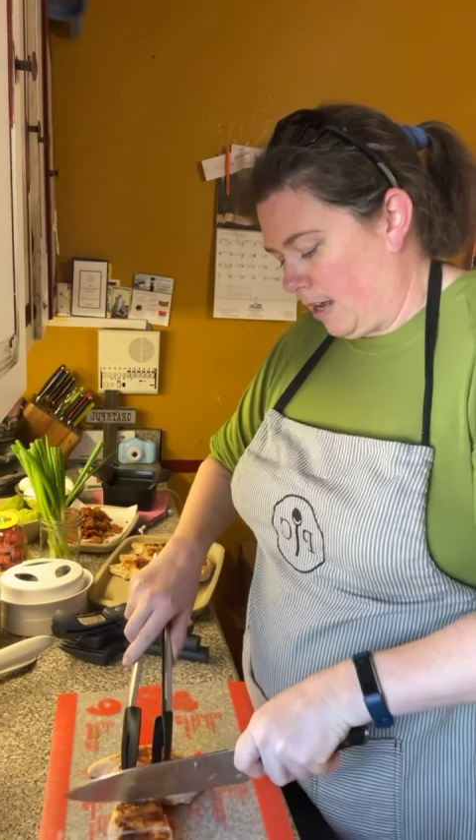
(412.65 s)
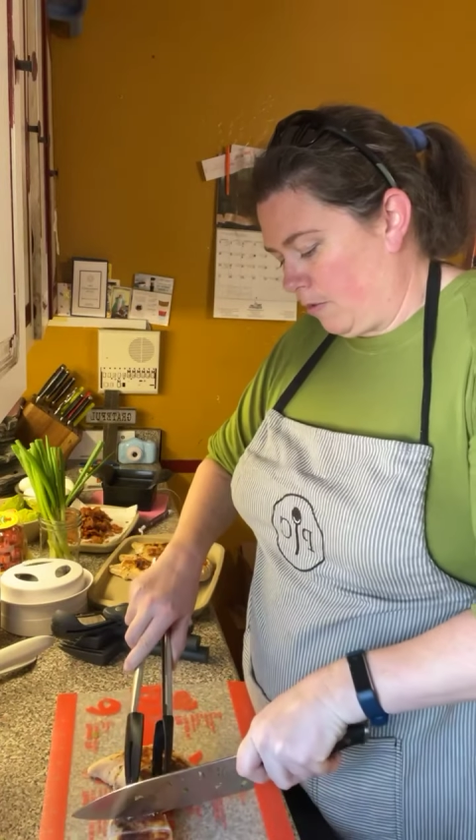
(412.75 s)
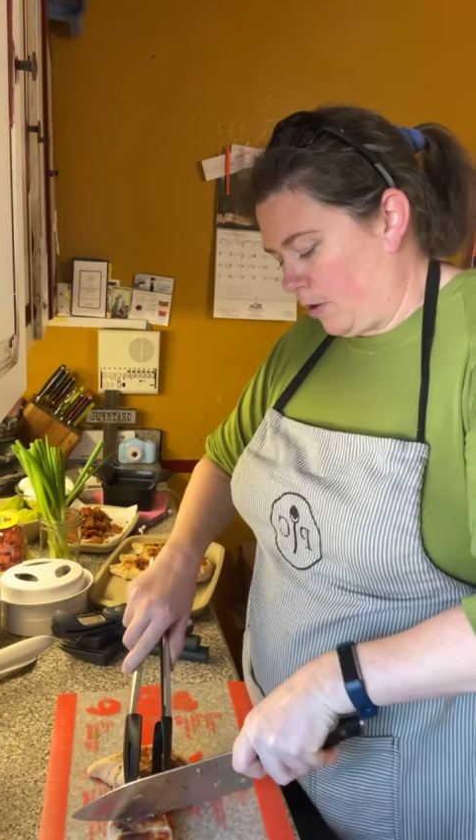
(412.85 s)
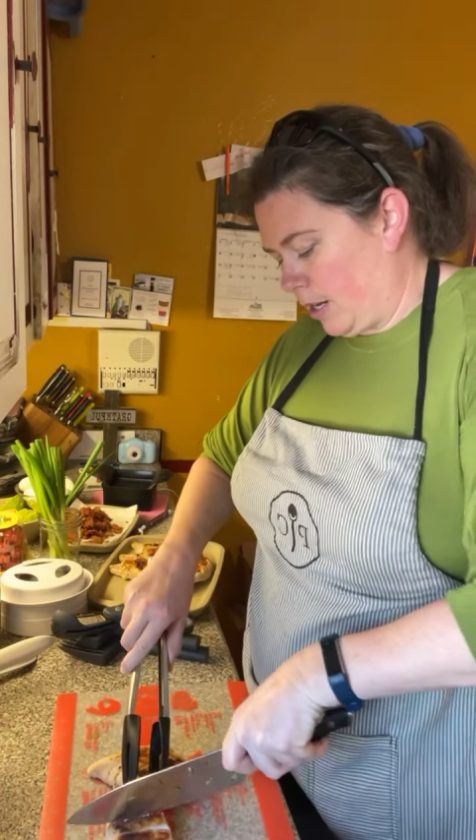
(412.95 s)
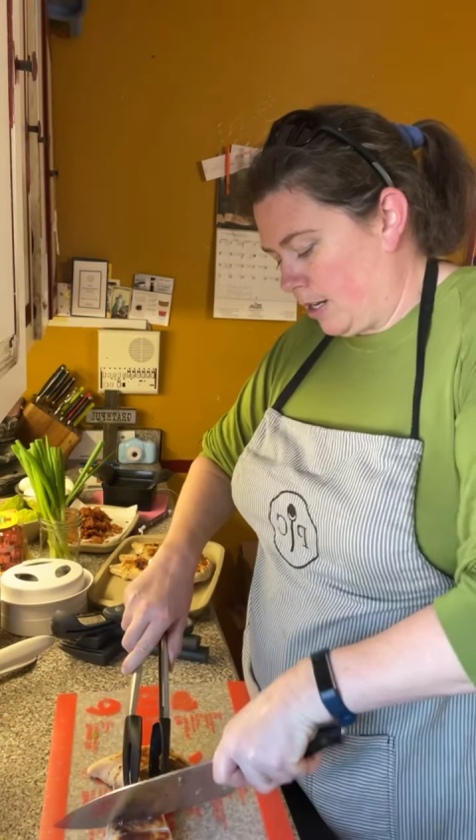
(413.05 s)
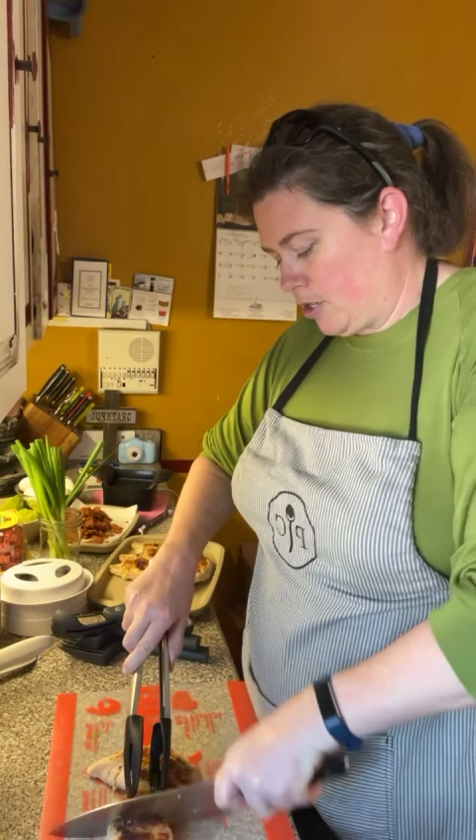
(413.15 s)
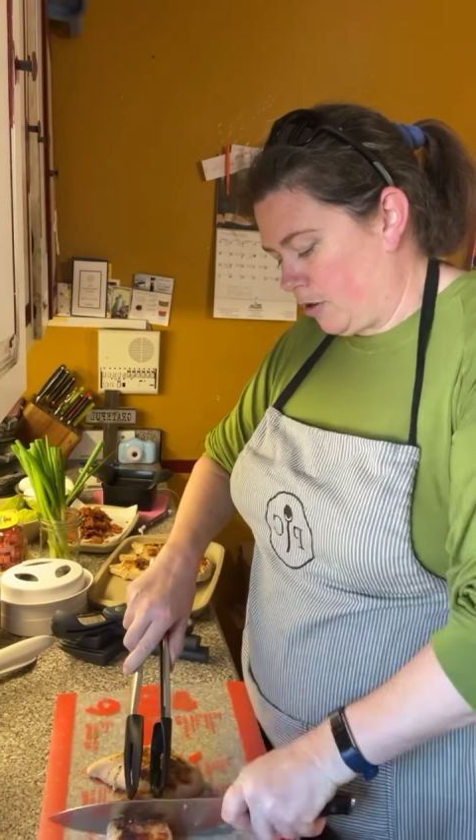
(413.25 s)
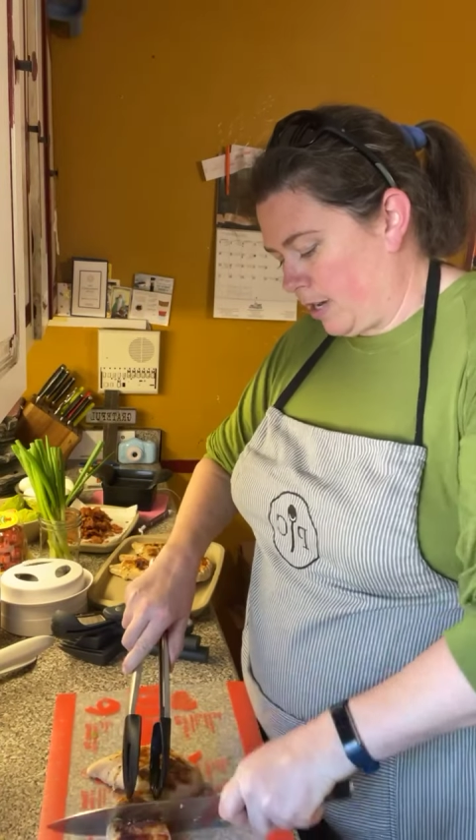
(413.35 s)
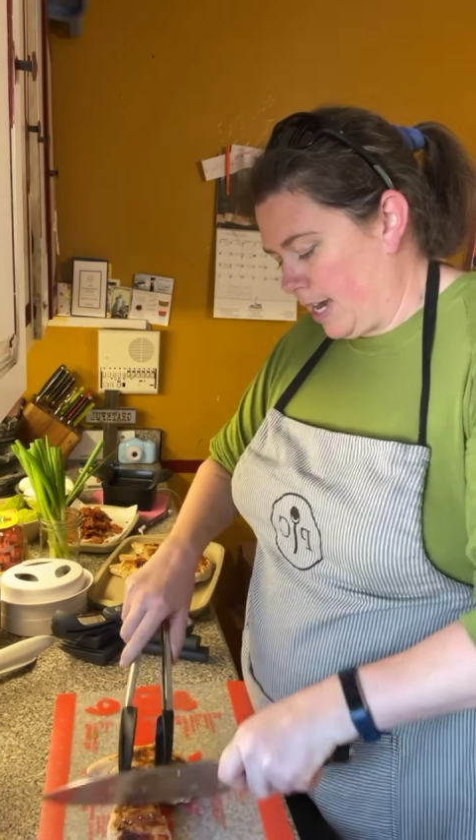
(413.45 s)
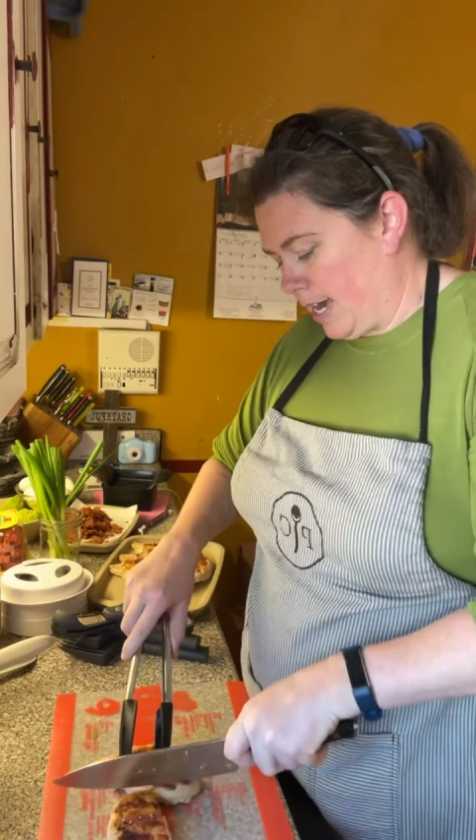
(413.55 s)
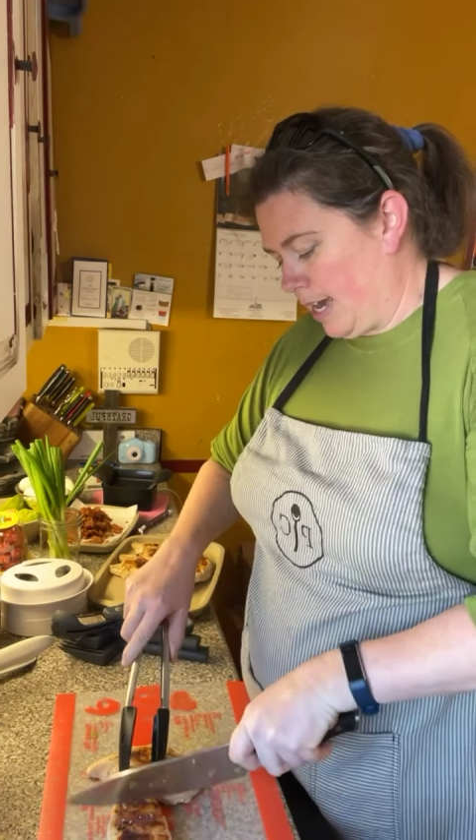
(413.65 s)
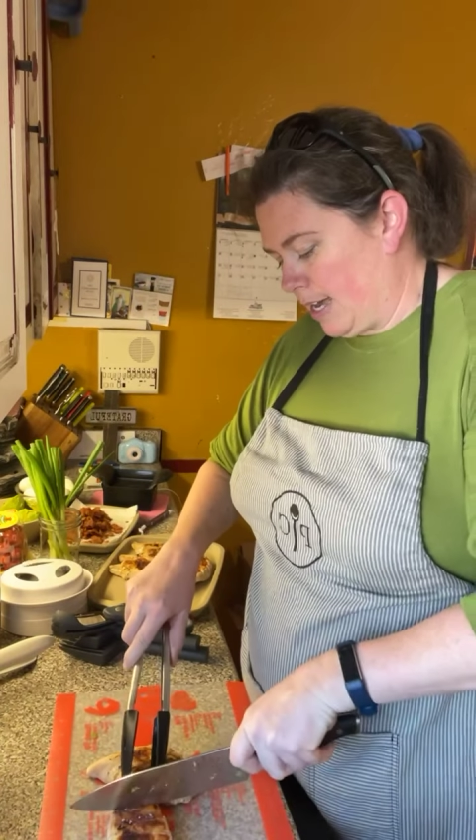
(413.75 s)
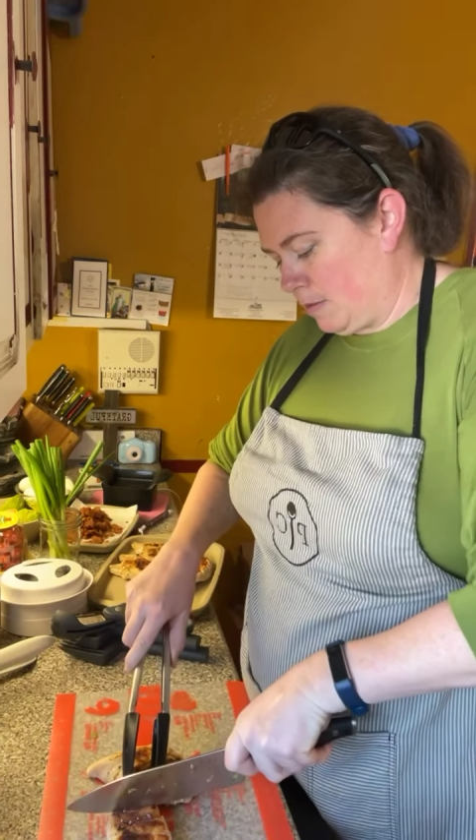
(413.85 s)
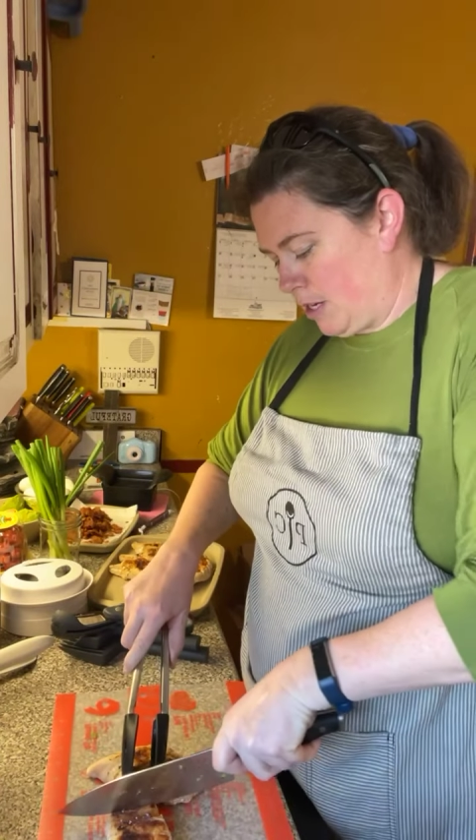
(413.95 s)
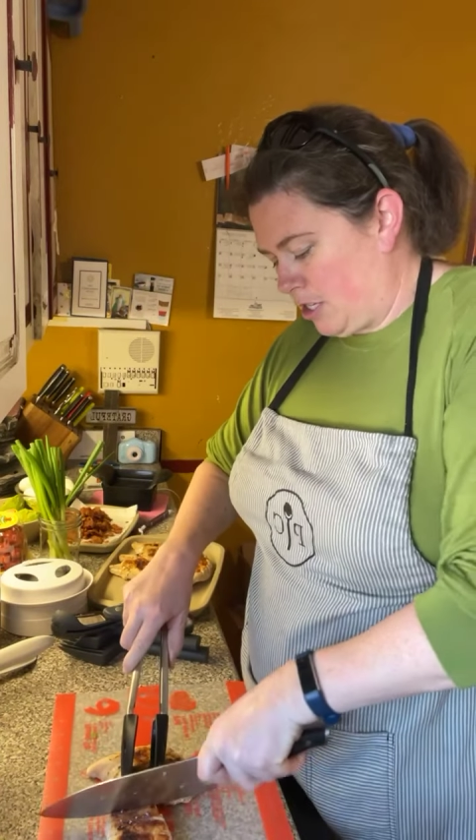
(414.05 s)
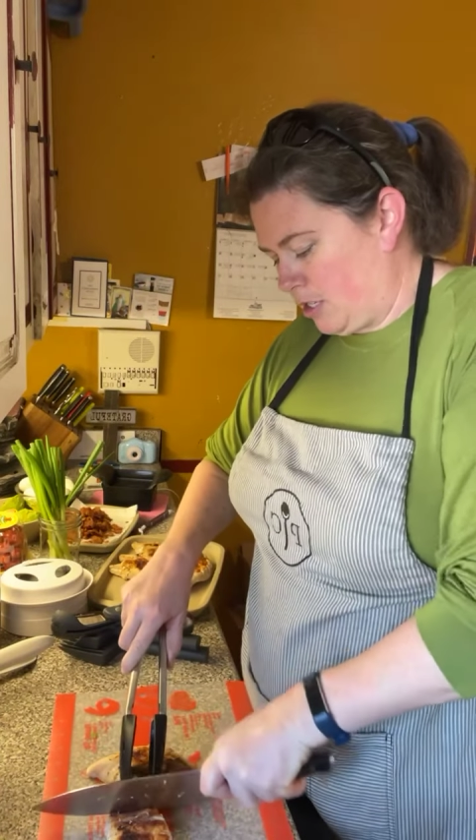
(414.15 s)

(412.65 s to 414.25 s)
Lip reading: and we're going to try as much